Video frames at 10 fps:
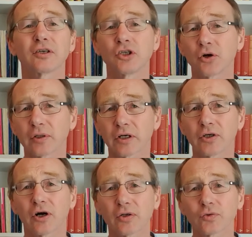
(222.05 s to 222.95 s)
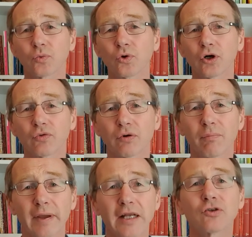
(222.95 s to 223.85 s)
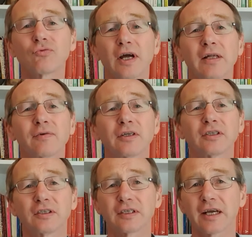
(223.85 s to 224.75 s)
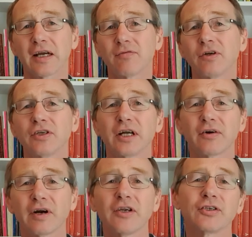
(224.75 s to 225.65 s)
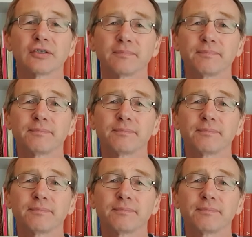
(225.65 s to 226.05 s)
showing that God's word remains relevant to every generation.